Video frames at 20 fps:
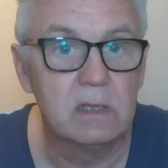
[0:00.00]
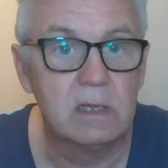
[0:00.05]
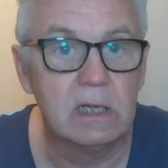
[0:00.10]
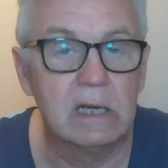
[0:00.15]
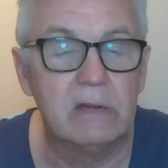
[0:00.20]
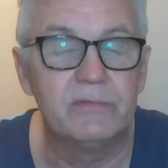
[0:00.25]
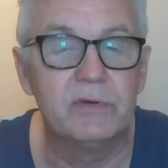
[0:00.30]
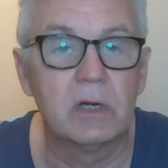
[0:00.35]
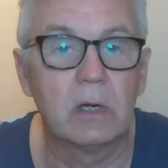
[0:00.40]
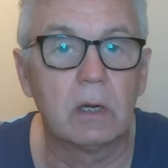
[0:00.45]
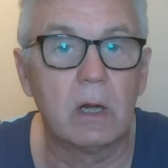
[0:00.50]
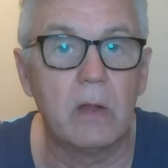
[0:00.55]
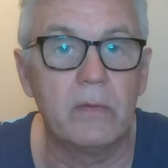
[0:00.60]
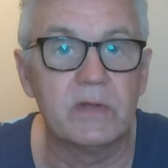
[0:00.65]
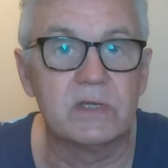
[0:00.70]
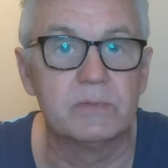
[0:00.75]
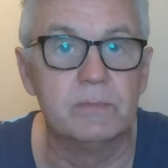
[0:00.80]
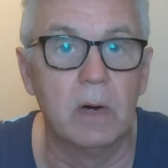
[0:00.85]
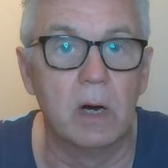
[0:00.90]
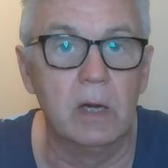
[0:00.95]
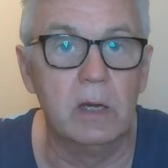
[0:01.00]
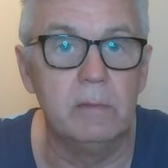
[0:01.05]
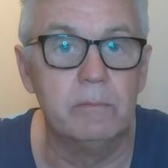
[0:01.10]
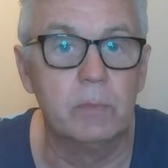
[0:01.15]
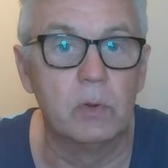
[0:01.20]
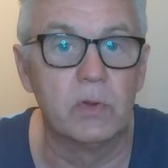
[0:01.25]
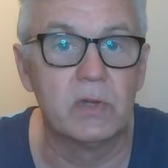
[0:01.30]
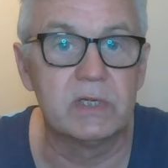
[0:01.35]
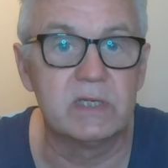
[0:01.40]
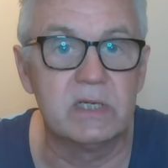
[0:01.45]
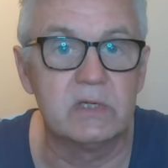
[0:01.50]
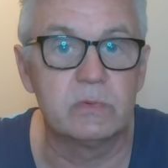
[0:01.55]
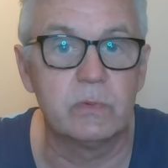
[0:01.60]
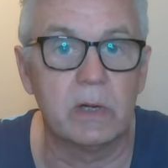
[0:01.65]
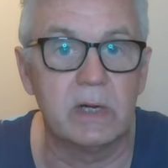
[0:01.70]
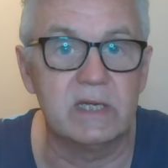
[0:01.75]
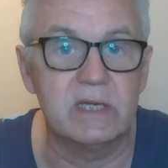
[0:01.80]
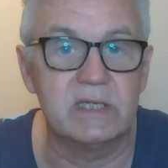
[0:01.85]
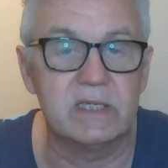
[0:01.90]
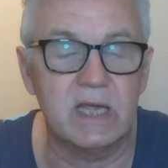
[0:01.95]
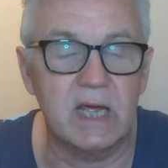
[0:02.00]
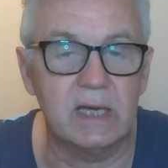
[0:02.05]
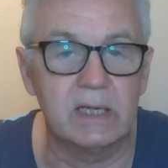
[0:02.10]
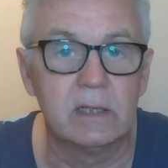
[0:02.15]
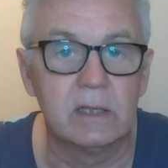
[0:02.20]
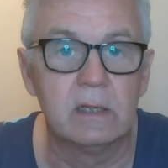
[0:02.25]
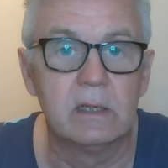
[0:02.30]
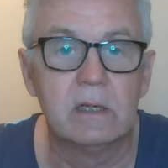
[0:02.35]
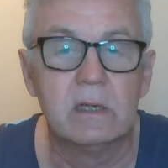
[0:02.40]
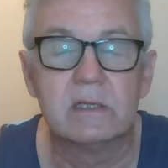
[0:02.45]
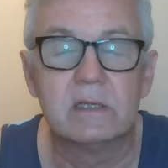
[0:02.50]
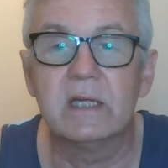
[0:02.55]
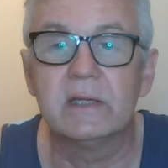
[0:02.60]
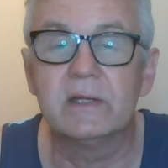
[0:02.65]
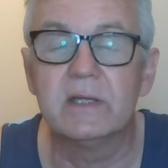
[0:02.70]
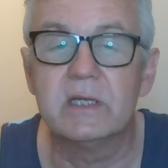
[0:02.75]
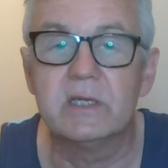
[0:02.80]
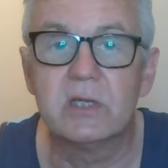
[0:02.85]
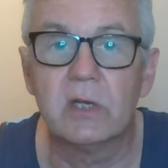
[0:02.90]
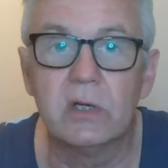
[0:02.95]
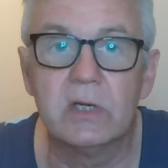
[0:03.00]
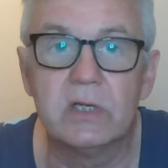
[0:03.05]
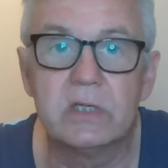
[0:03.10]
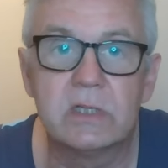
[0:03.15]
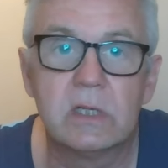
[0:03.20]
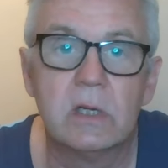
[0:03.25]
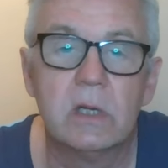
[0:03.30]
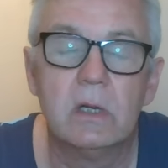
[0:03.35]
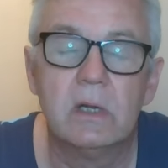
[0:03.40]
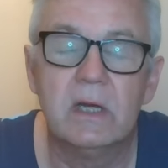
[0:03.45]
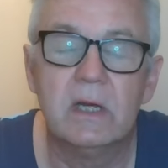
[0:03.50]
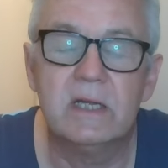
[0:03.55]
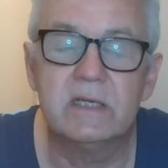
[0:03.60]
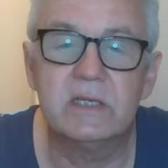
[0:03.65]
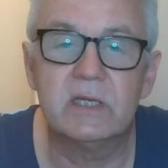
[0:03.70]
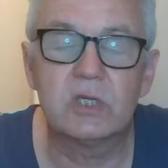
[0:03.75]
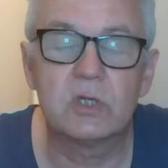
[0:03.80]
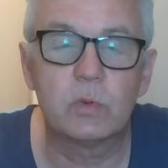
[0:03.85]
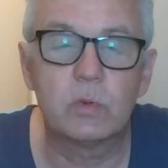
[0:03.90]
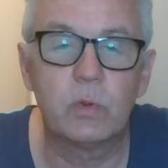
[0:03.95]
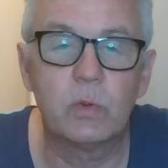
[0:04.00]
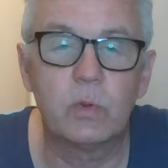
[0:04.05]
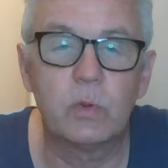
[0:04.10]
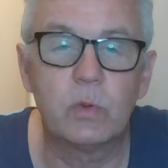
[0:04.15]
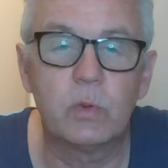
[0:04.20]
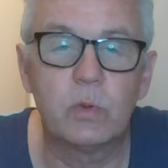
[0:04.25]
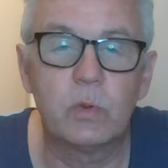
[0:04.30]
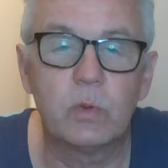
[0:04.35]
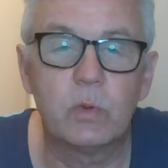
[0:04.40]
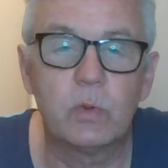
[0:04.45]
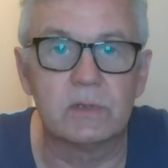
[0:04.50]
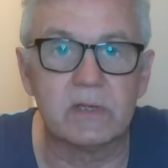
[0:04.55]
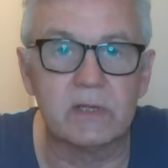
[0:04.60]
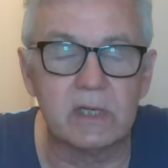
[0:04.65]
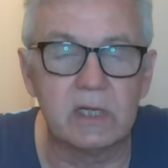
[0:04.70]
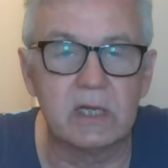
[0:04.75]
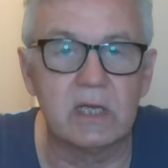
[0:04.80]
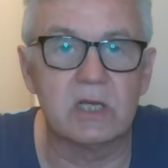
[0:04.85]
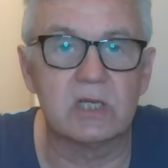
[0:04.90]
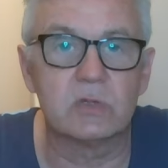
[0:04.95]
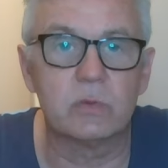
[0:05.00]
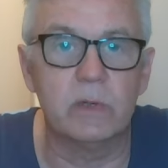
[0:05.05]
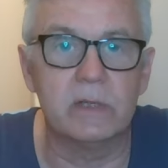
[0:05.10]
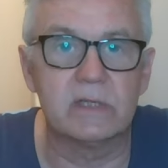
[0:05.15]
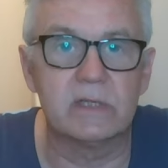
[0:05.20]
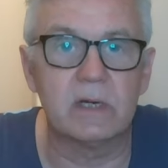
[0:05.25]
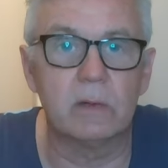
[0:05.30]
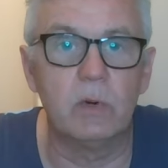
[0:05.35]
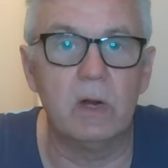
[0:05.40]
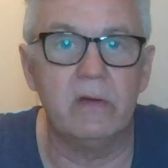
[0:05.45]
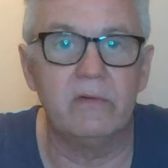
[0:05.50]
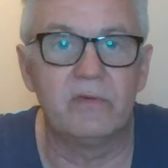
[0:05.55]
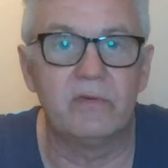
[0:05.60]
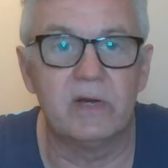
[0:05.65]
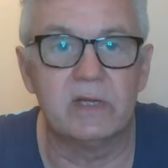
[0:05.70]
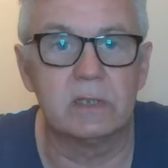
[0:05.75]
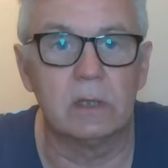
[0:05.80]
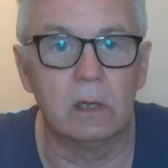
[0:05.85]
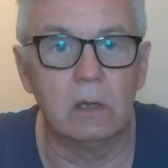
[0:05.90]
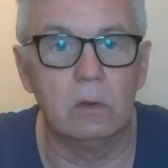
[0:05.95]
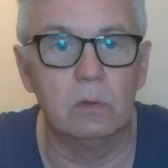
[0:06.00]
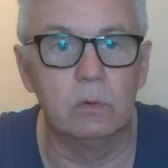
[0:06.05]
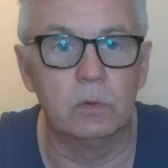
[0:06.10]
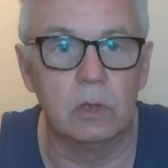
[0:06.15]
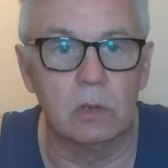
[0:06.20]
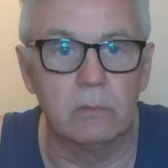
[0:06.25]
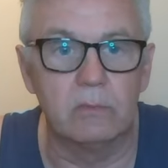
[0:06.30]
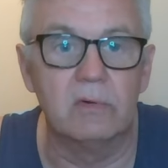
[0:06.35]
11 o'clock this morning, but this is what he said. Said this on his, is it Twitter account? I think it's Twitter. I'm waiting for it to load up.